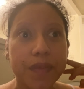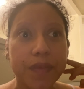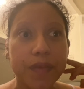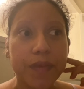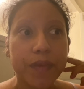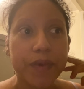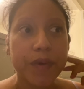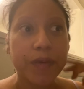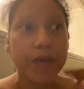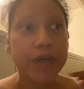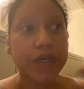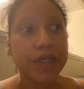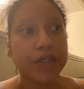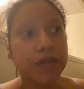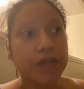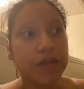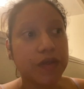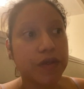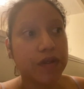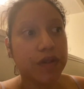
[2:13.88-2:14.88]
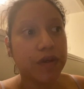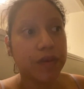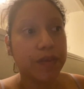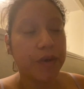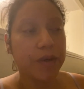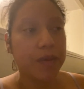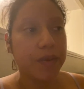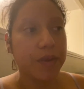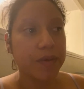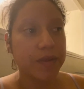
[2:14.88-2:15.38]
We went to the
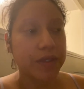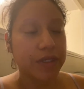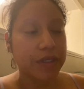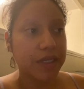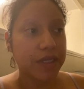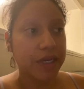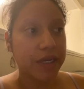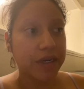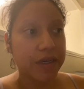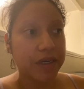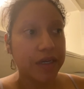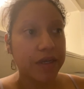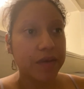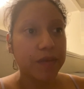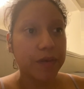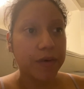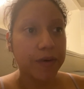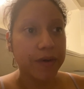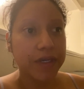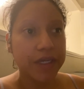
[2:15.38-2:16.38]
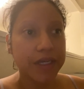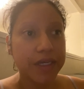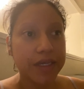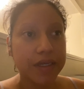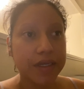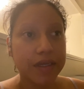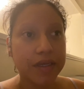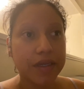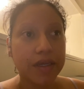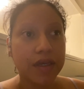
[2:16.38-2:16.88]
appointment. It was a Saturday
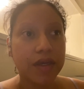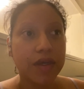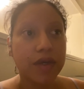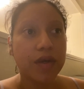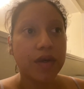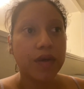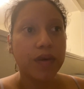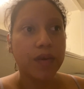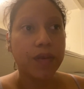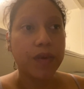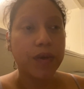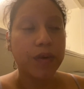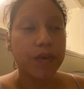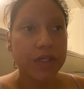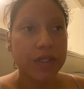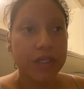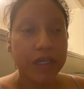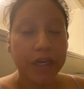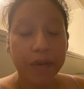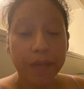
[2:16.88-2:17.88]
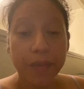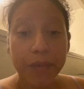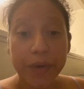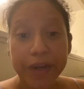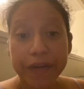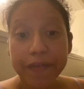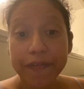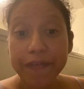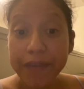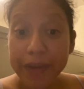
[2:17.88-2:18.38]
morning. We went to have
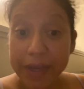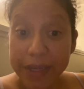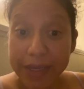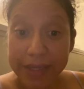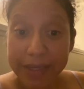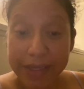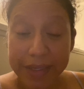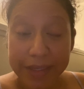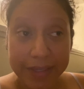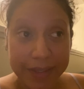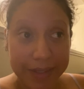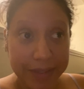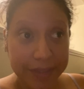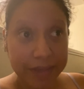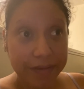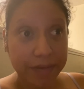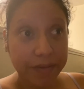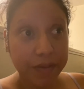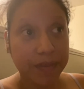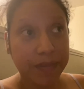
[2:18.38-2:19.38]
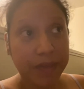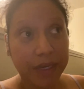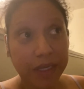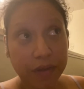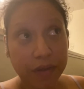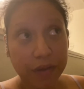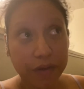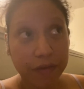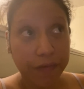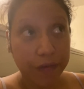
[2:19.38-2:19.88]
breakfast. It was
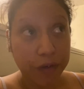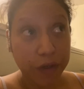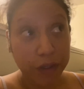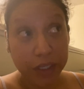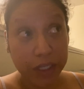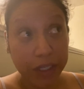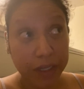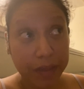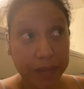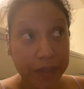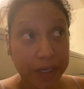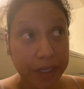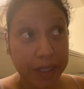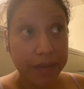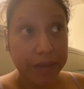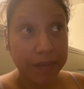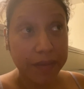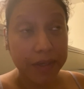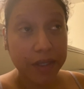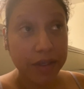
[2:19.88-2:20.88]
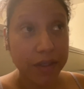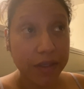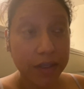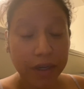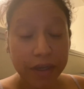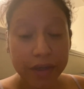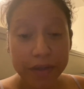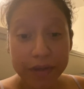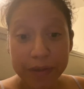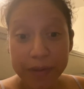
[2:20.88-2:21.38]
Matthew's first time eating
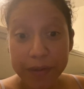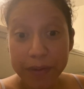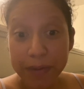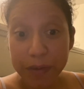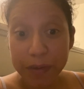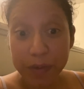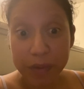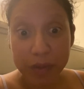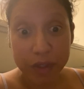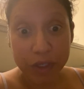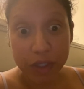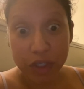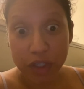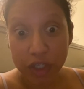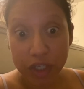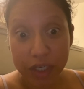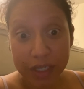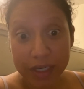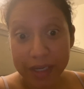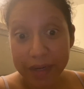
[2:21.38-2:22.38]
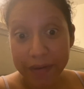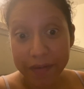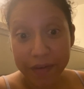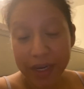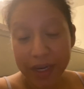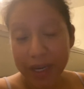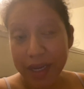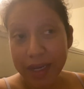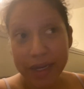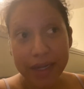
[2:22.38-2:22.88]
McDonald's, which he should have never
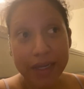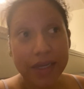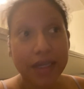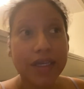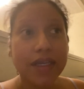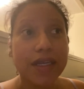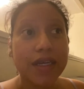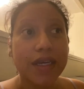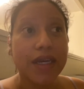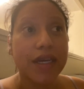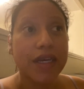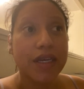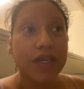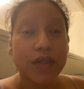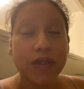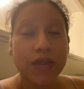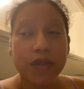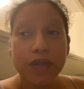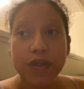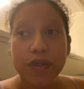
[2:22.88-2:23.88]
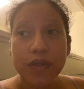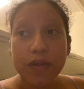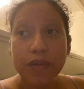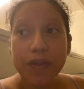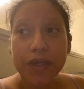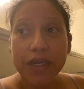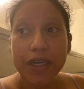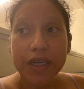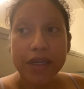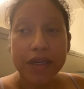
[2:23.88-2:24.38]
had. So
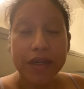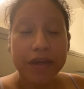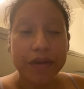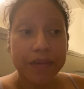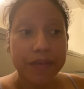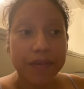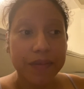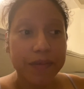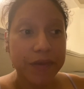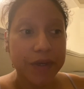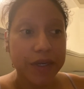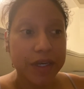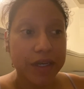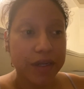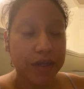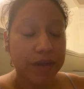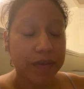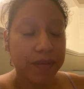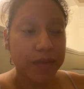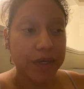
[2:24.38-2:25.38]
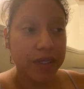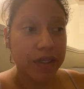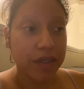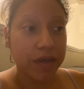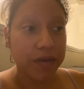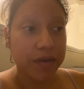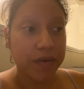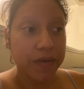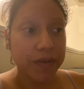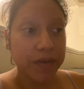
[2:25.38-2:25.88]
we had
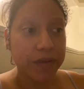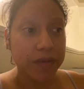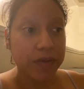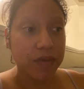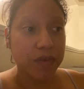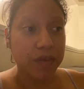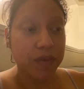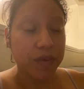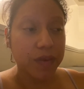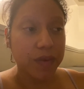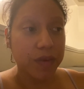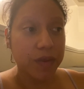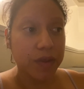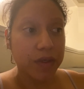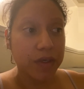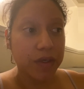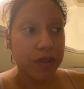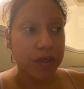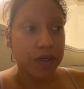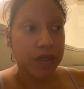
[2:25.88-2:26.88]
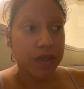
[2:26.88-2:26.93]
McDonald's. We